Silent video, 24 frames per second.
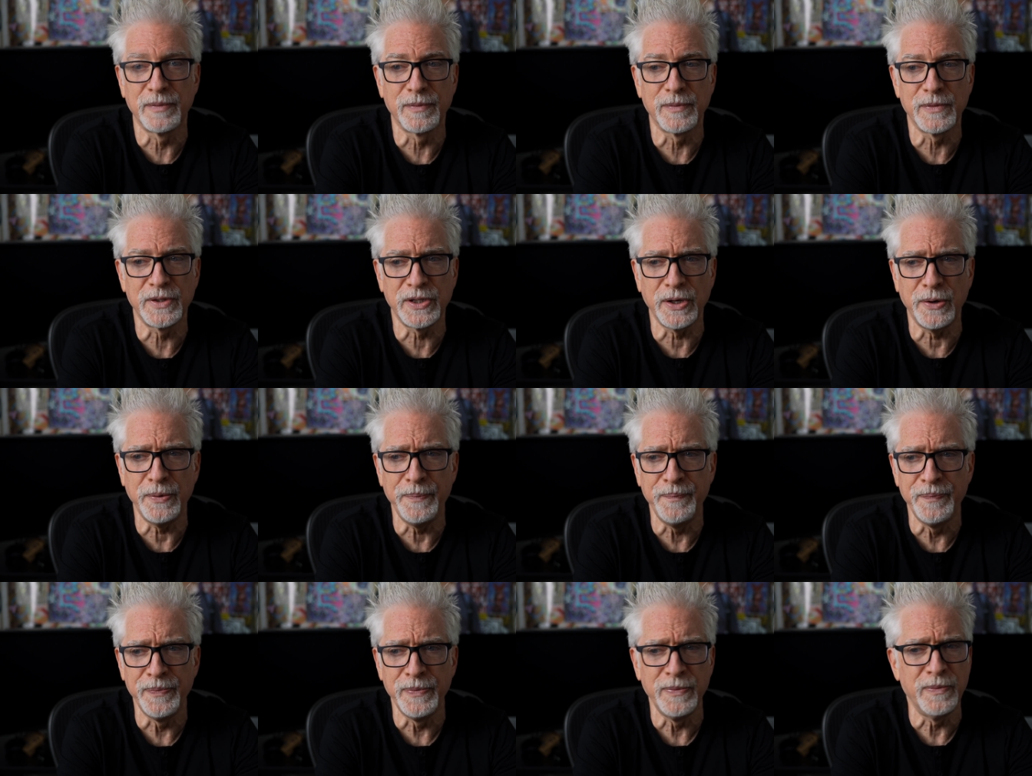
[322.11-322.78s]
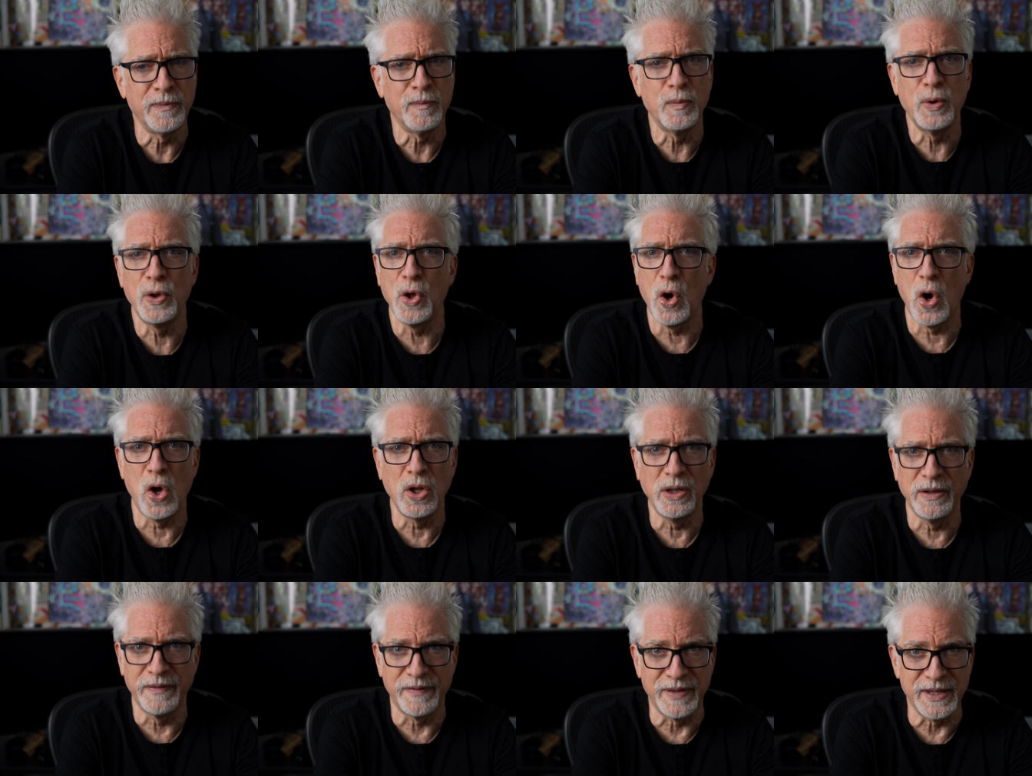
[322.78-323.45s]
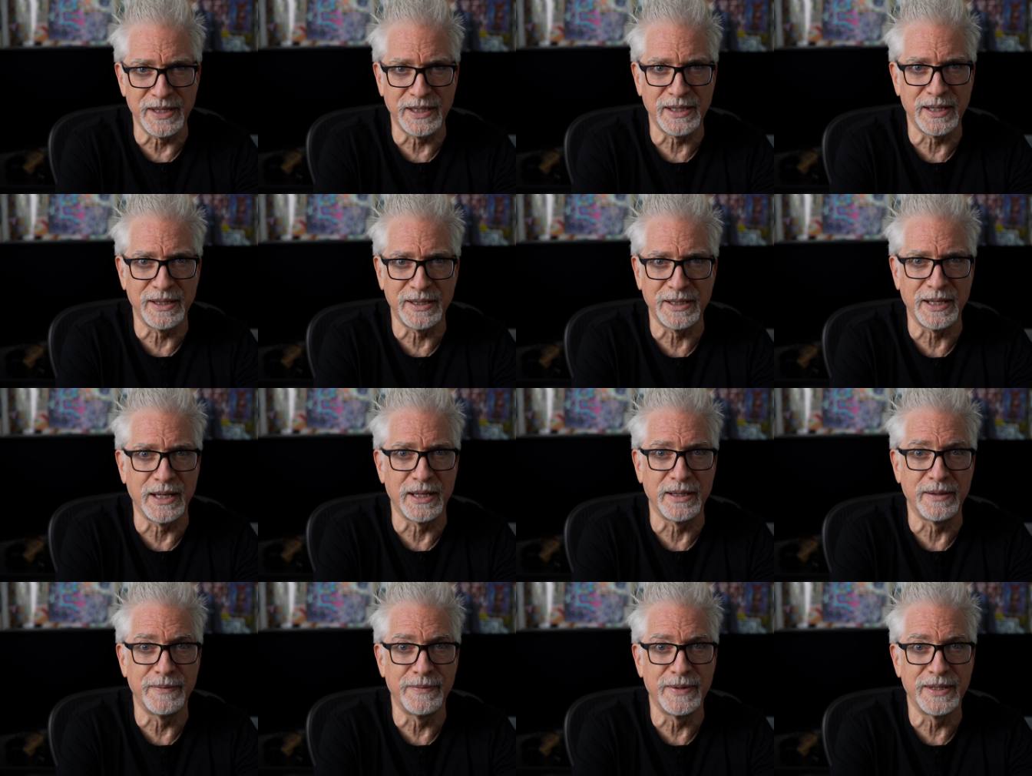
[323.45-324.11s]
So, with all of this
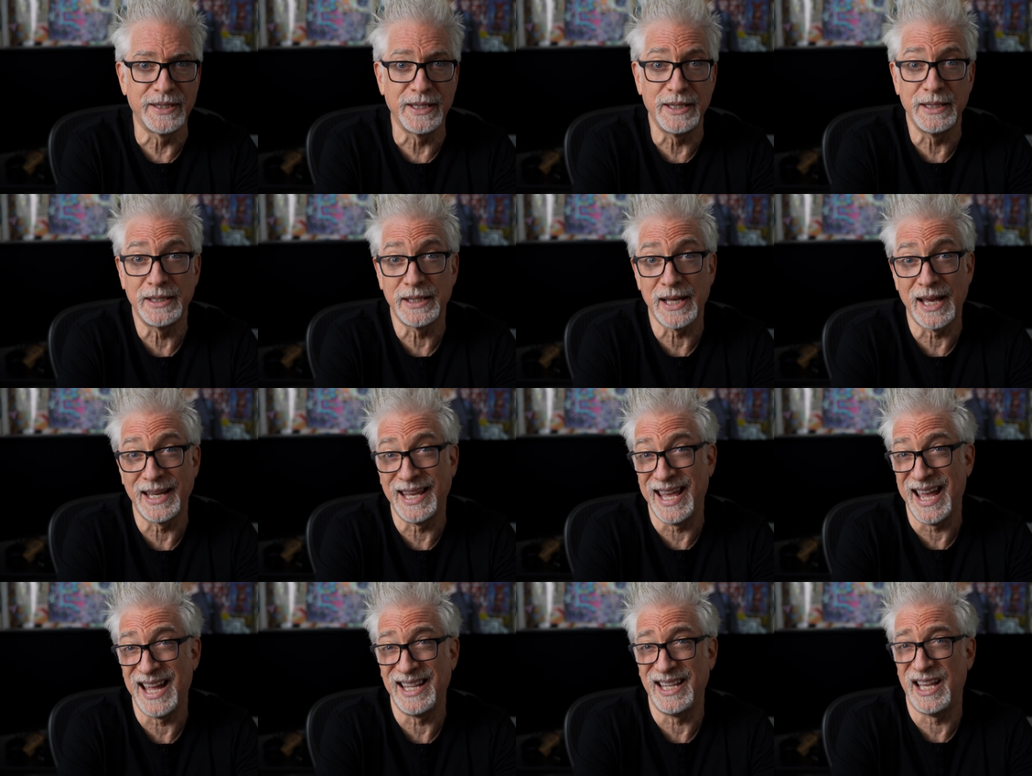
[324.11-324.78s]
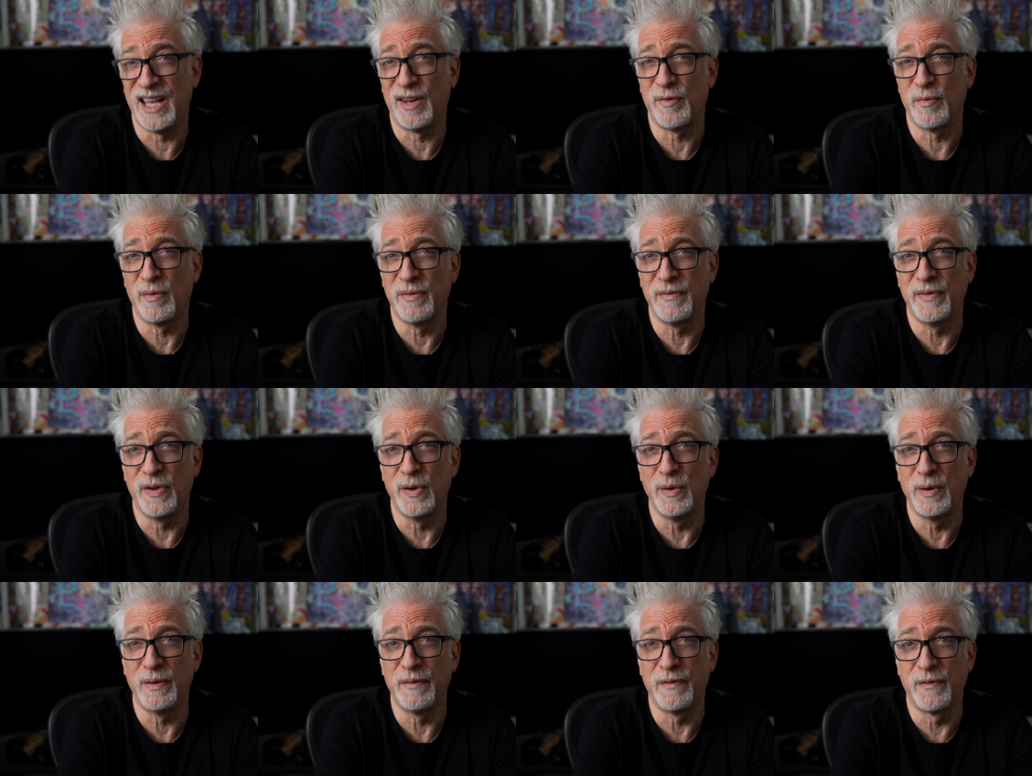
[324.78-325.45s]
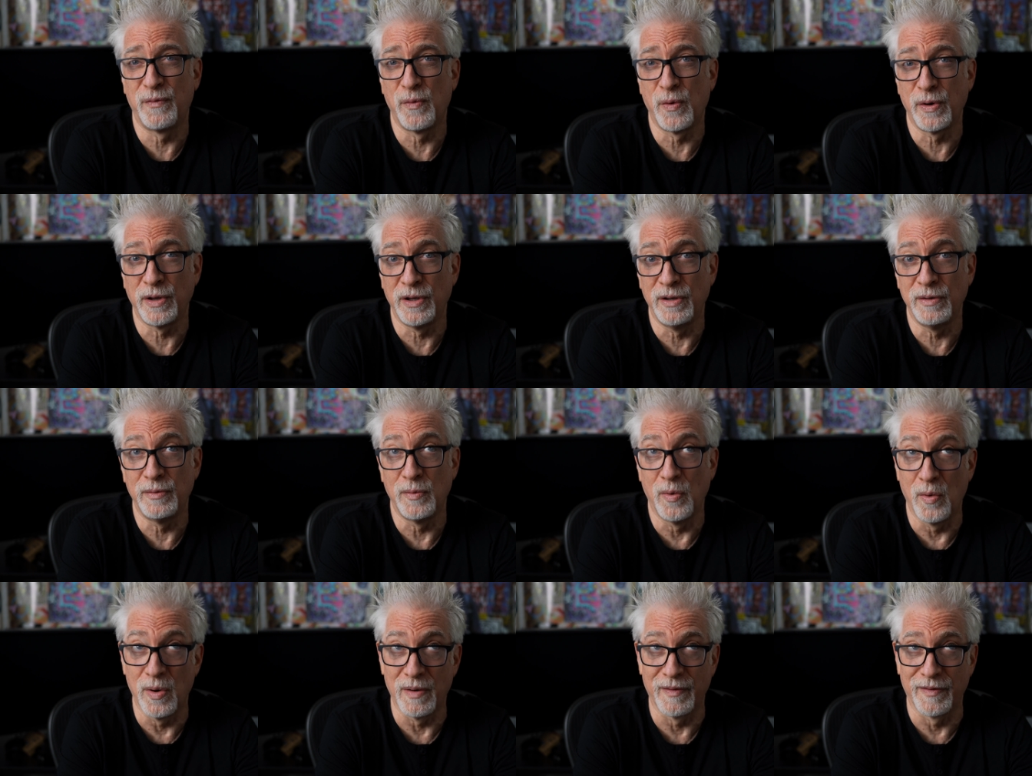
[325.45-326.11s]
said, since I can't yet review it for you
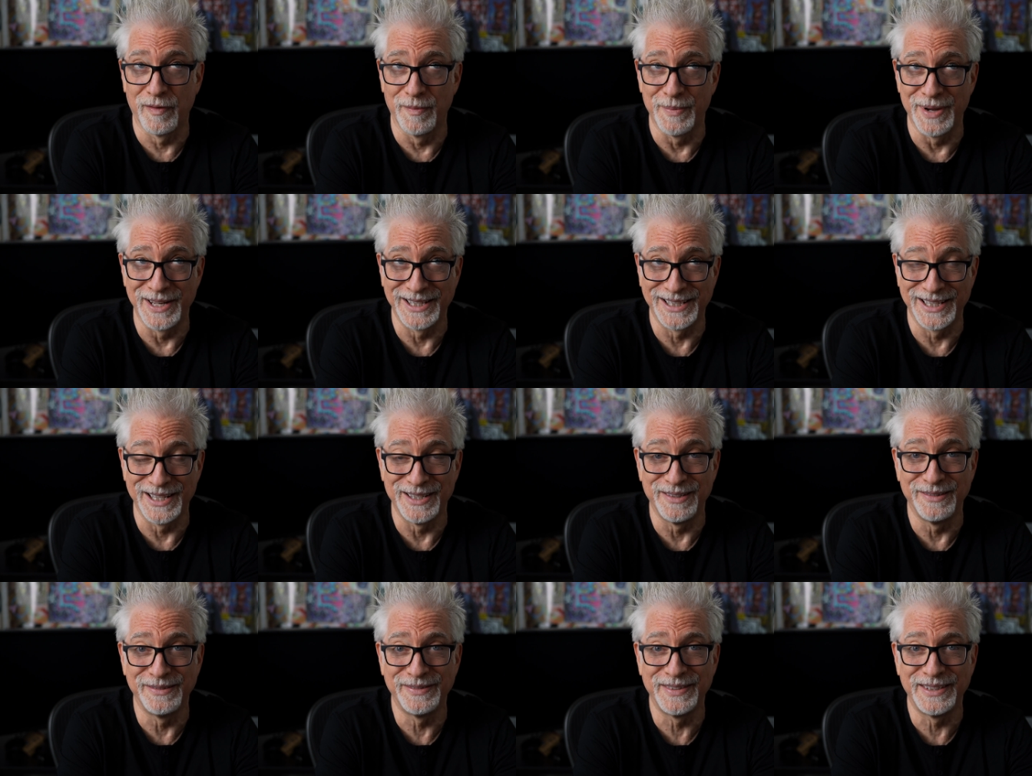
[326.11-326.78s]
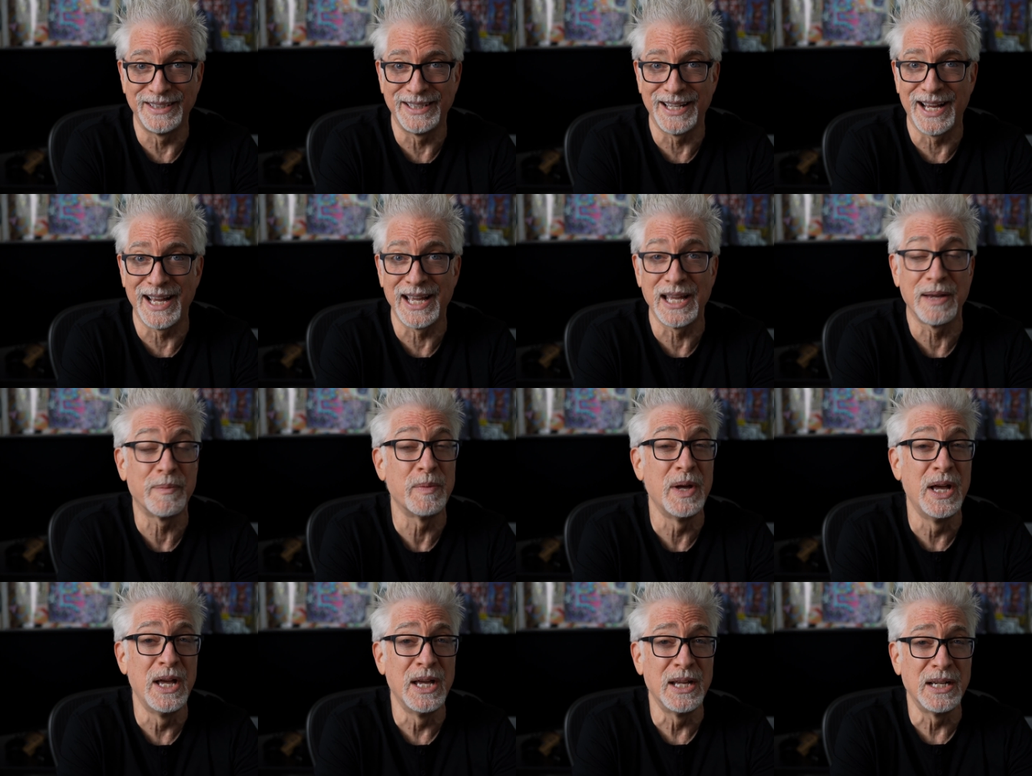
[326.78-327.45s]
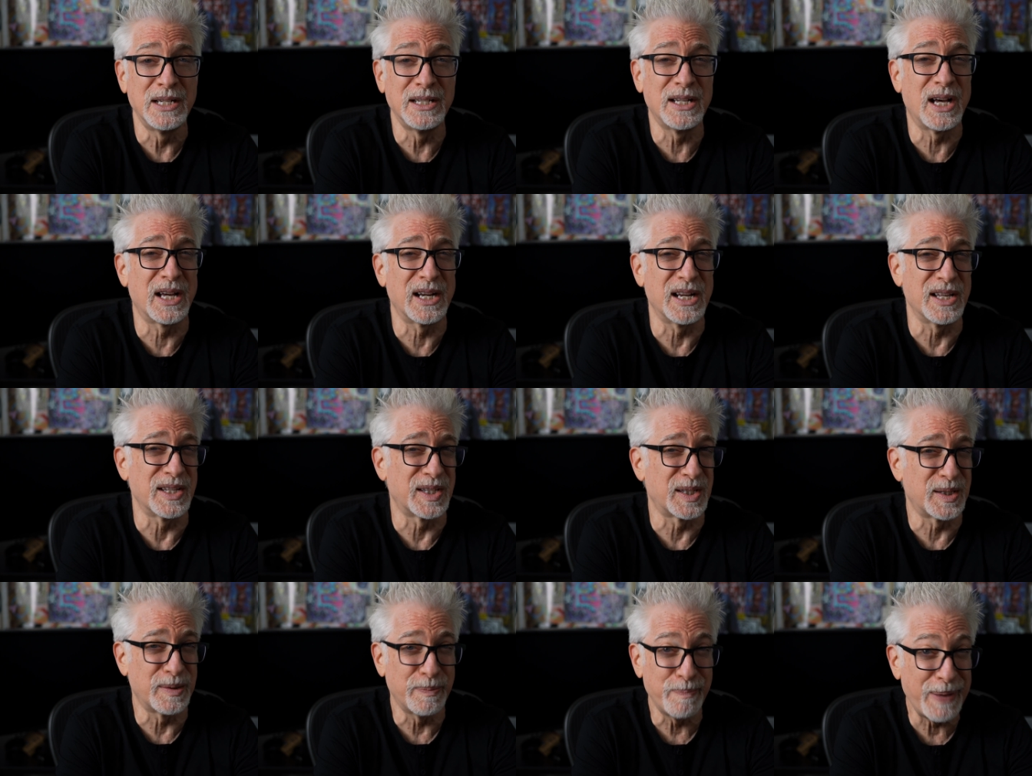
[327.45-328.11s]
or for myself, and I am not a
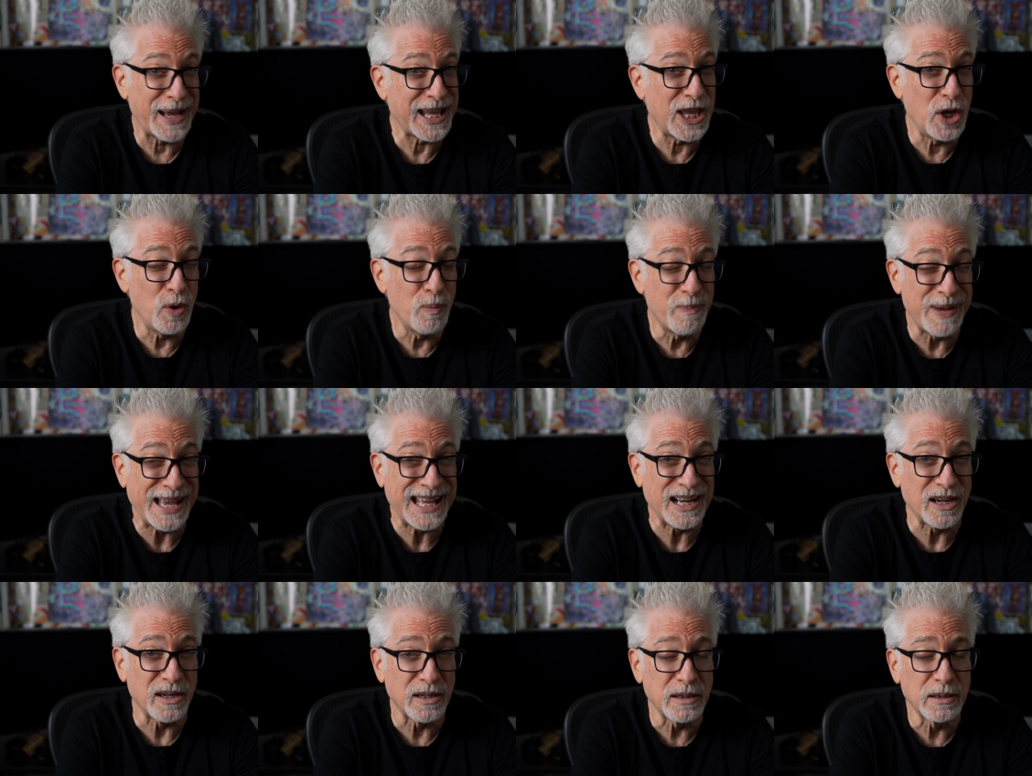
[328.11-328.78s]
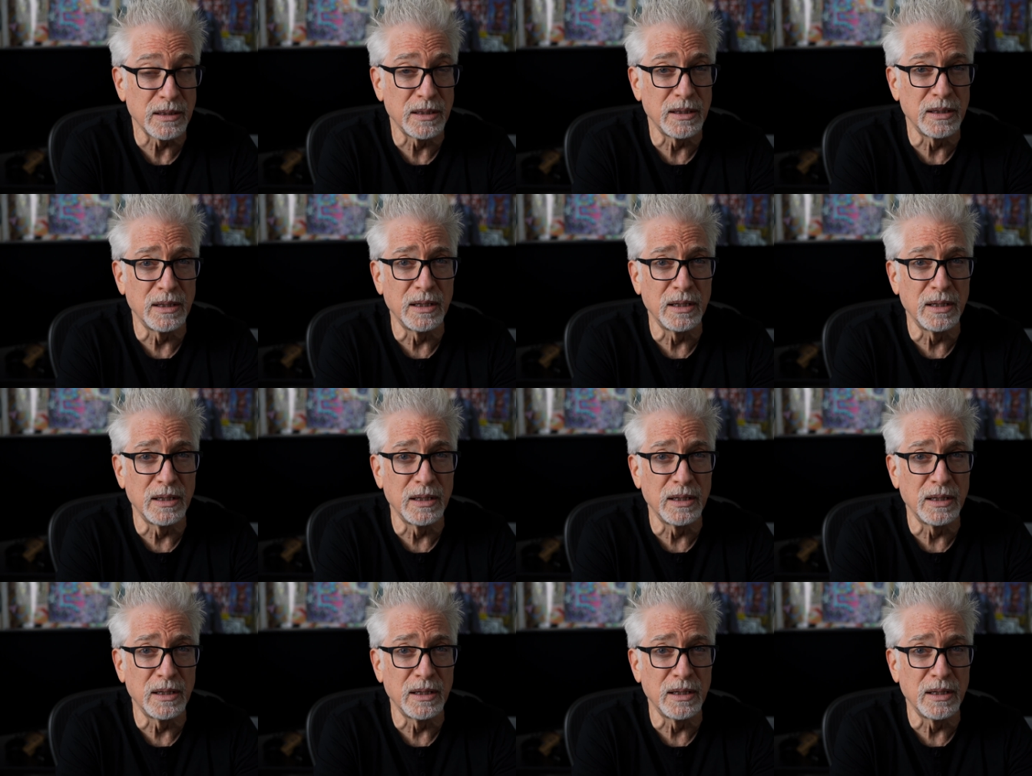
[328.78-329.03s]
speculator,